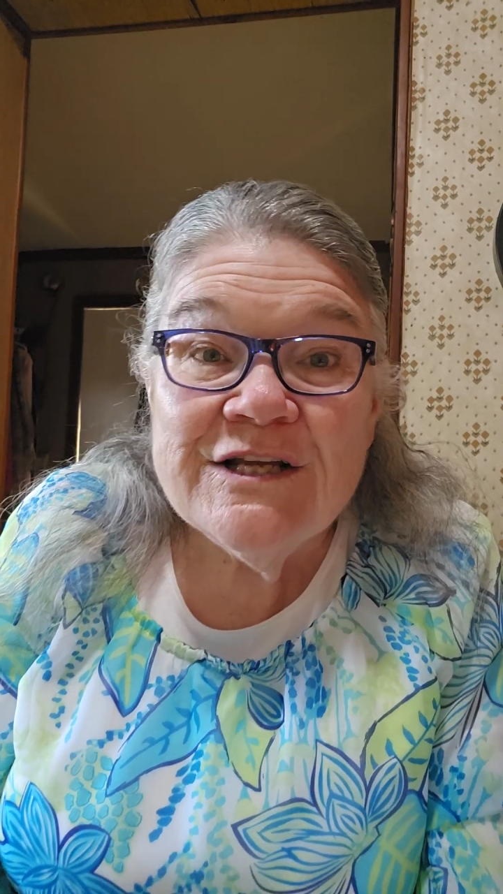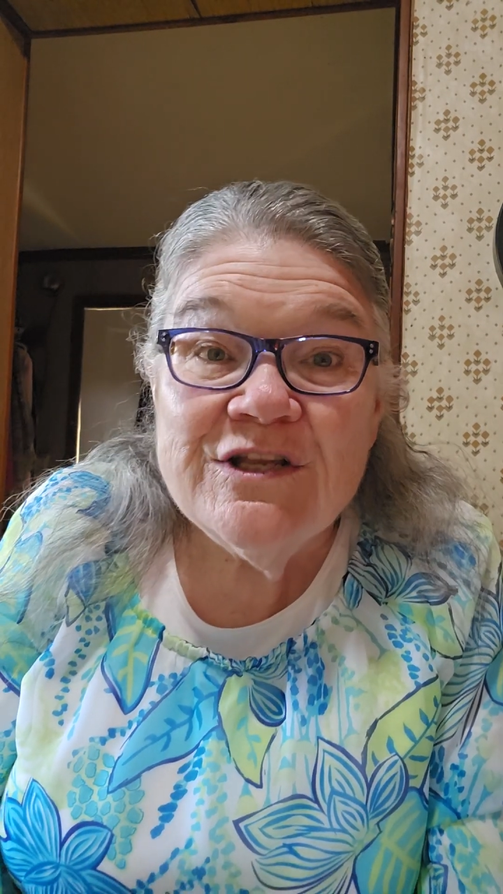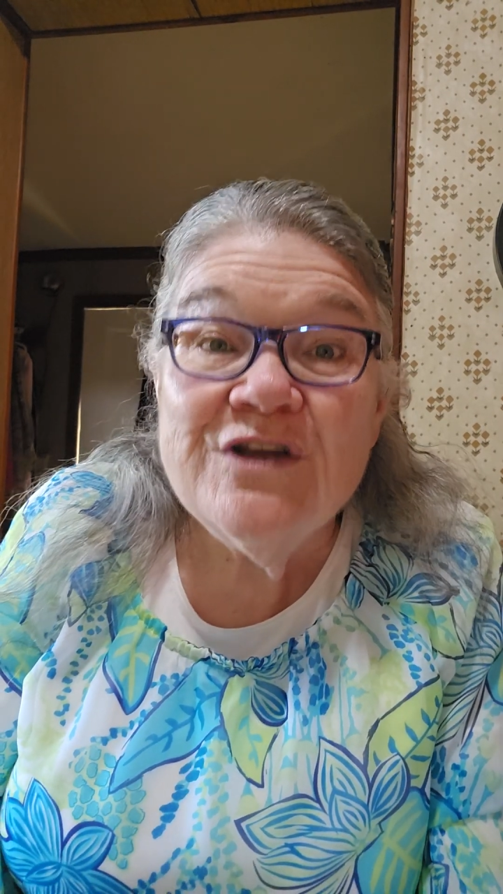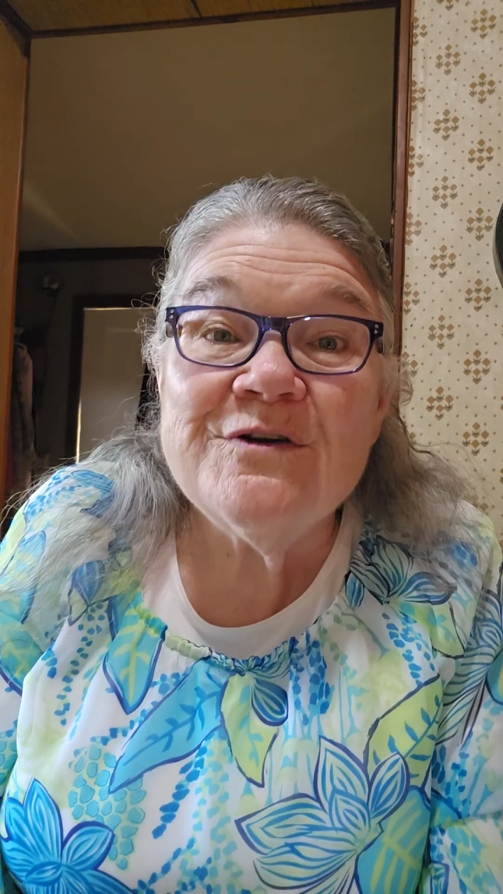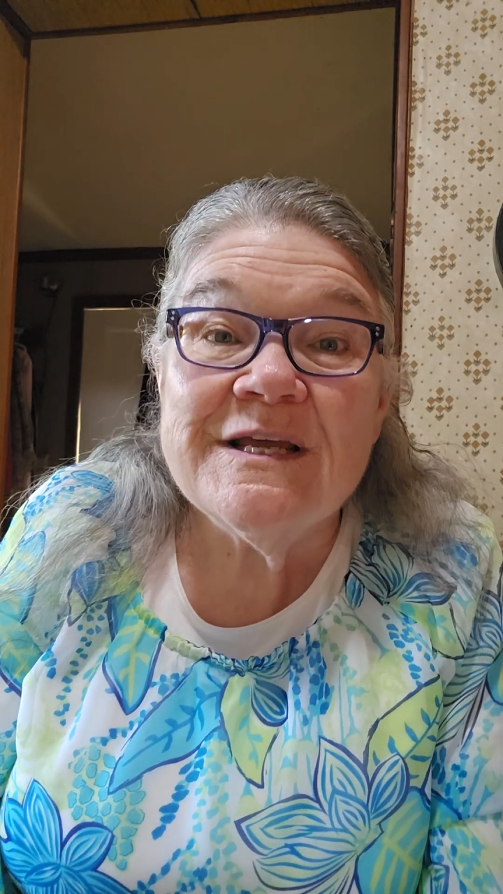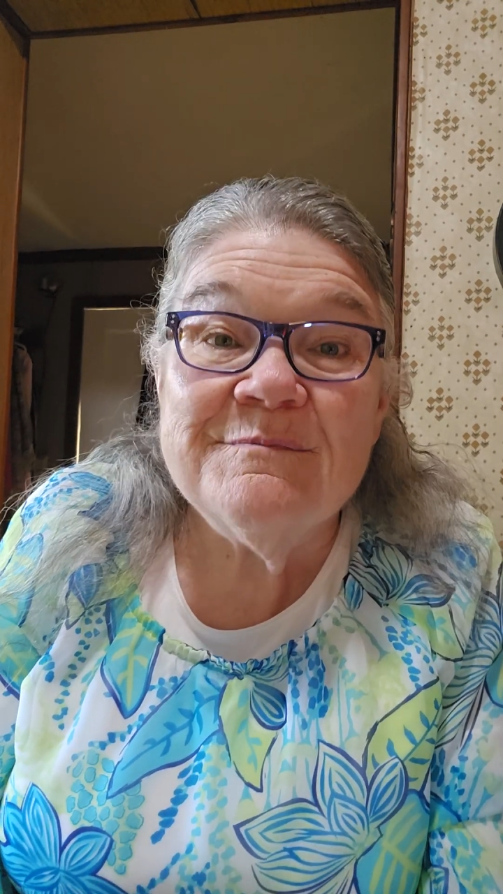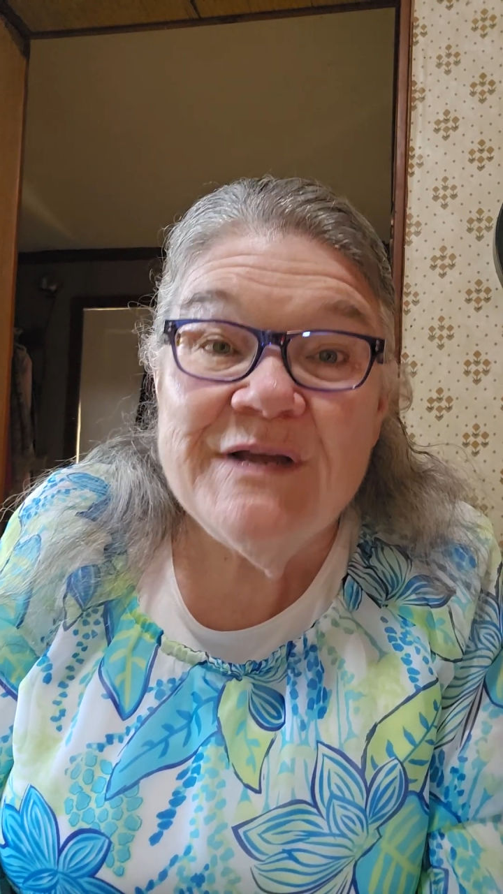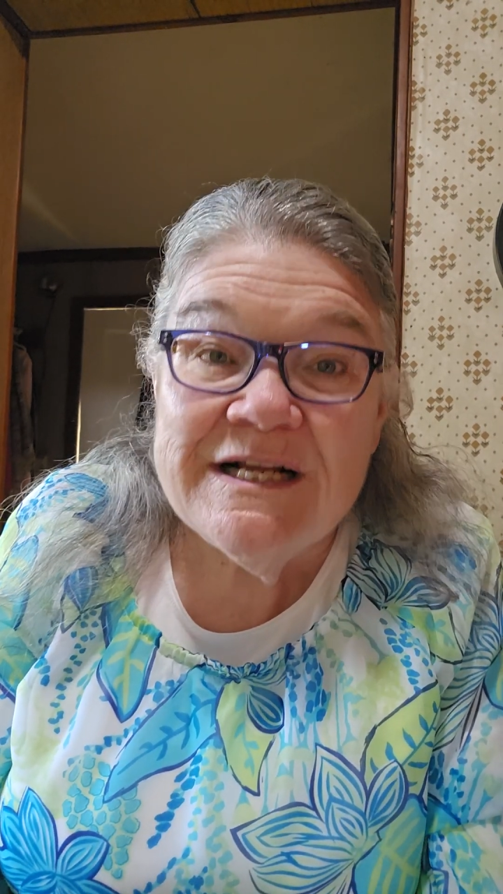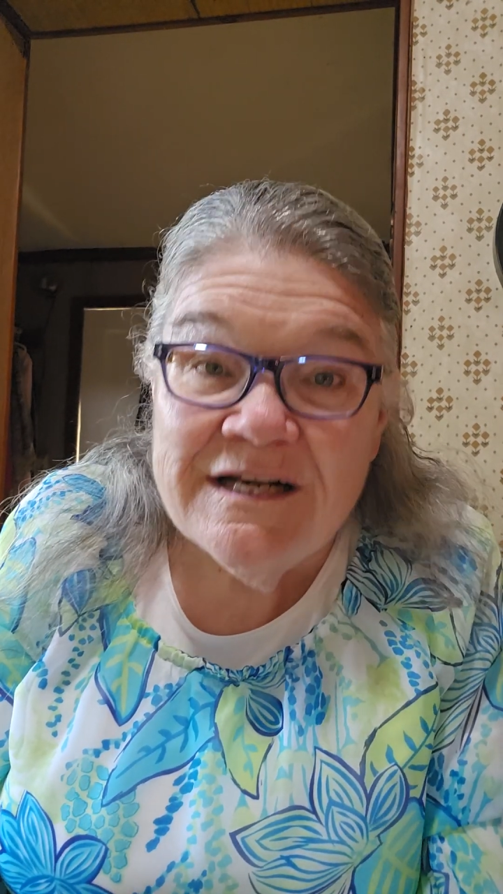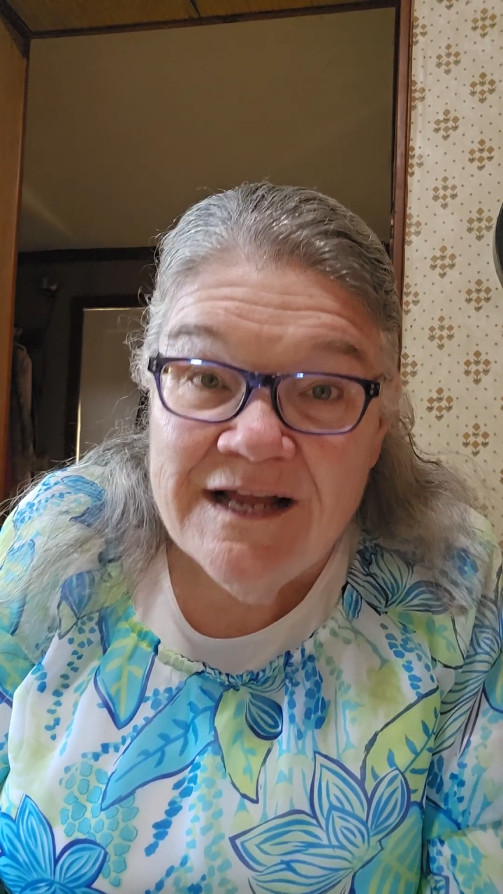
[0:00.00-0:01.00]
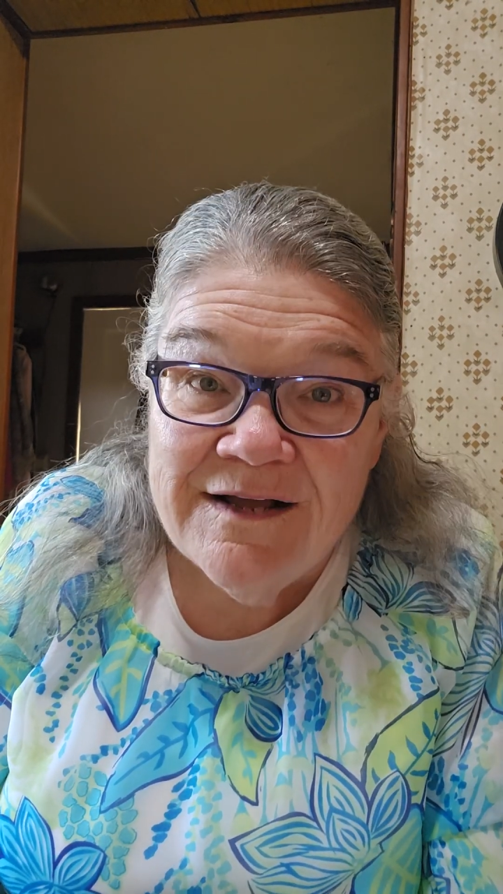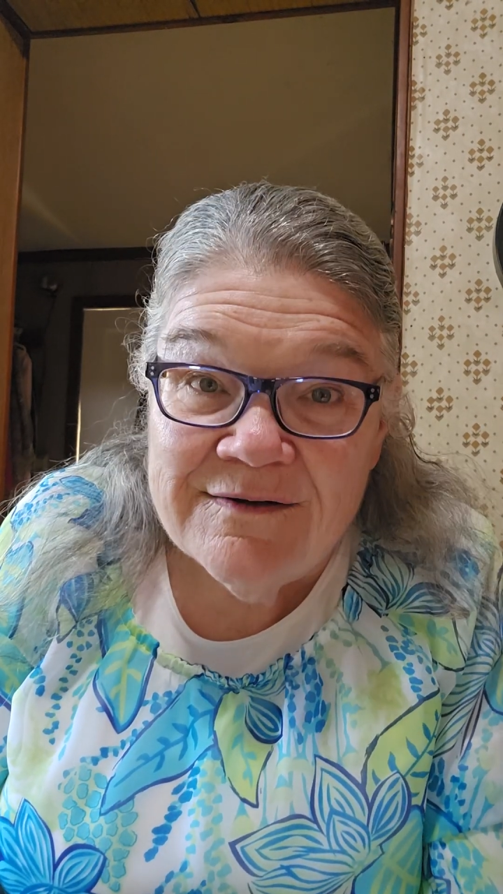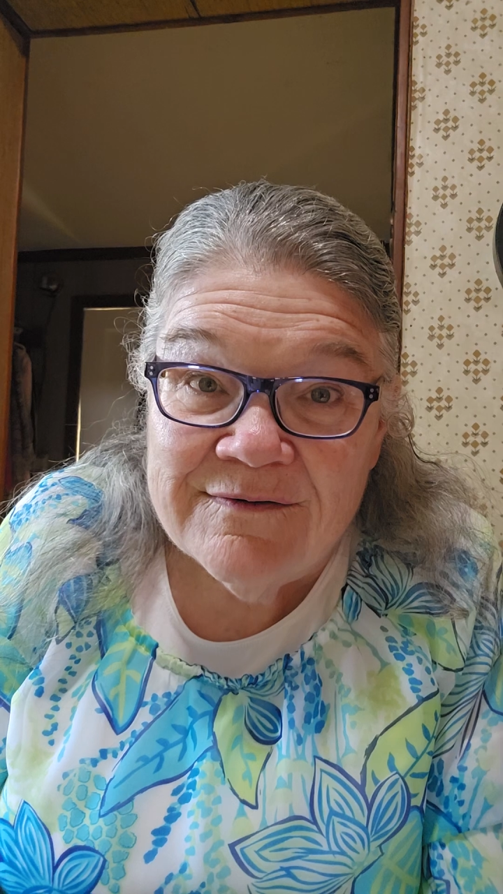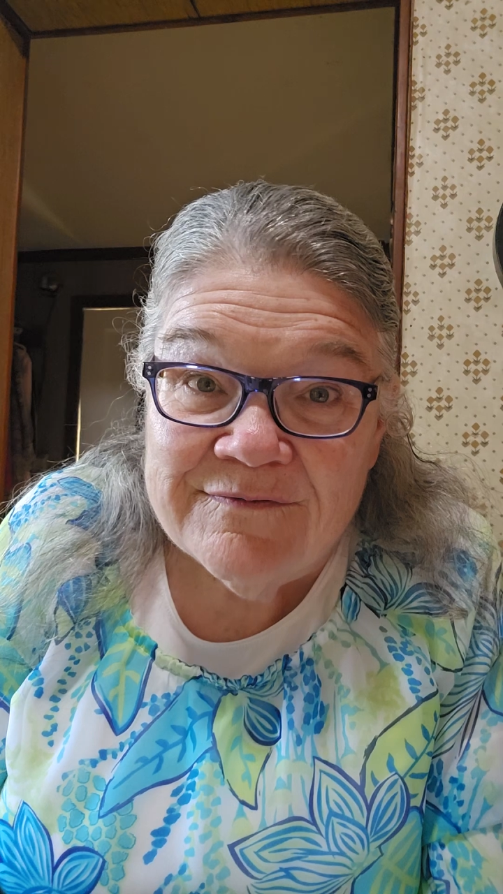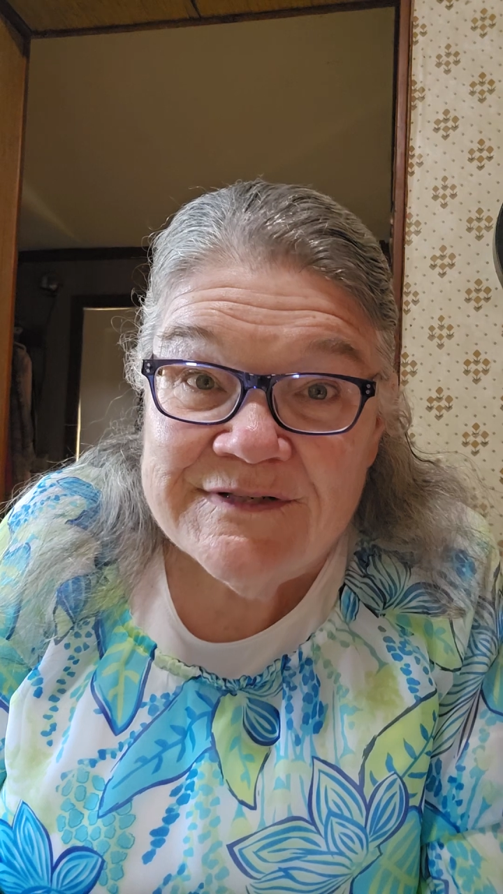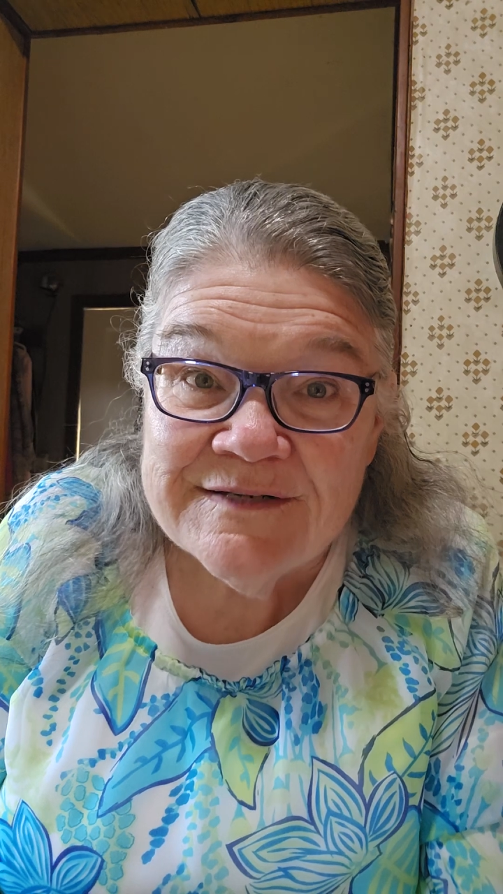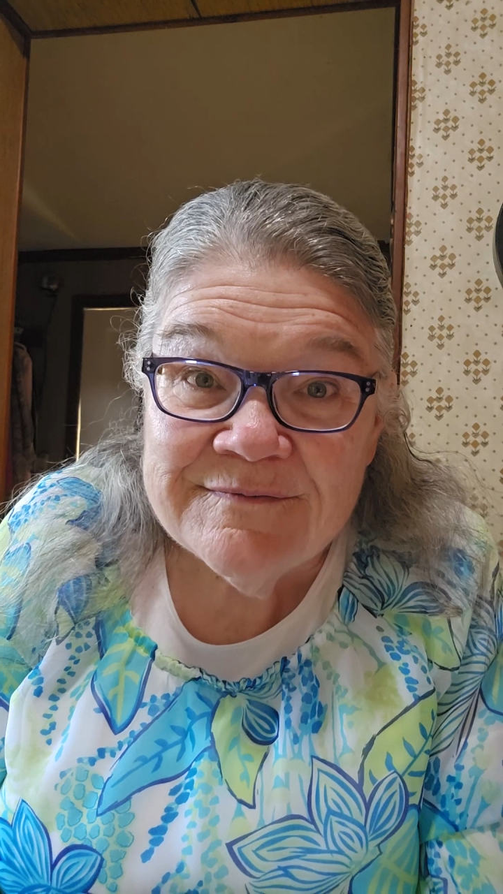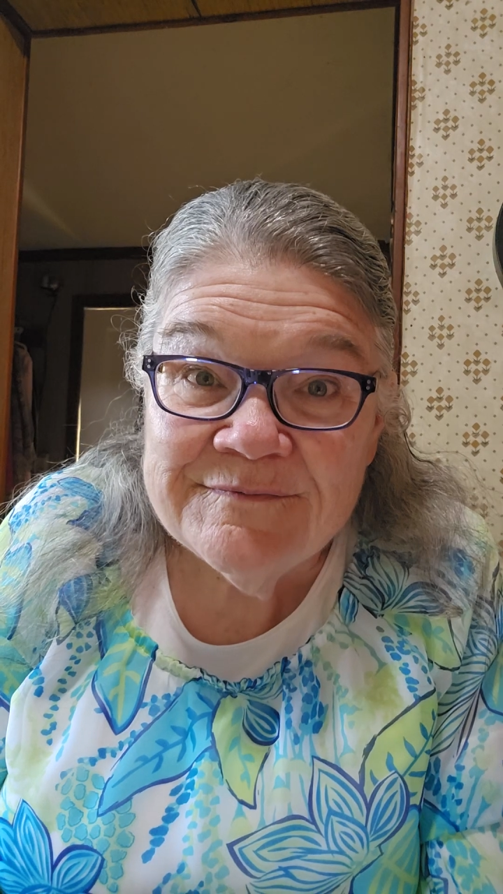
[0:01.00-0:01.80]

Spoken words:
you can be clothed.